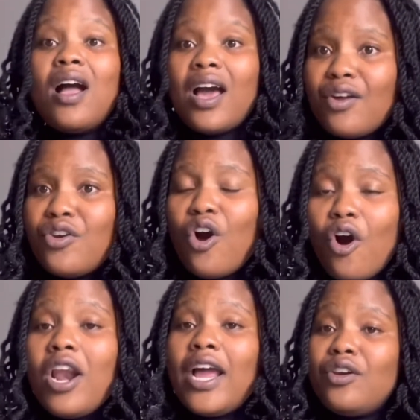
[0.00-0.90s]
I don't know.
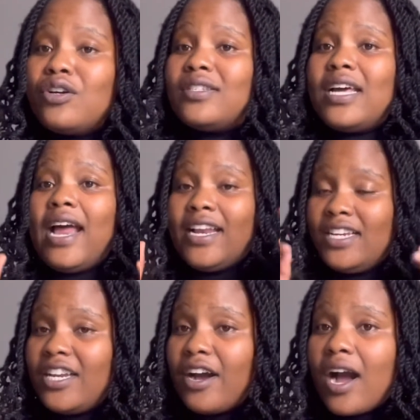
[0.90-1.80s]
All I know is that I
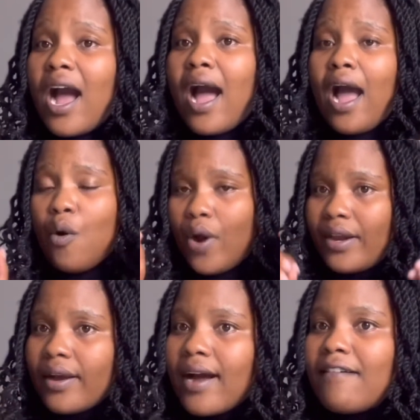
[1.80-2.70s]
need a car. I
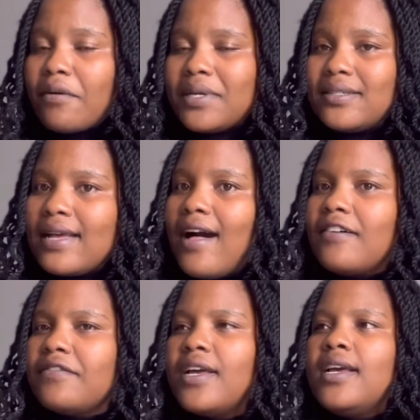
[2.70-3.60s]
want a car for
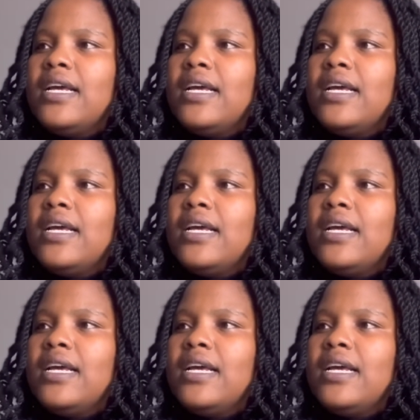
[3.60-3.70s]
myself.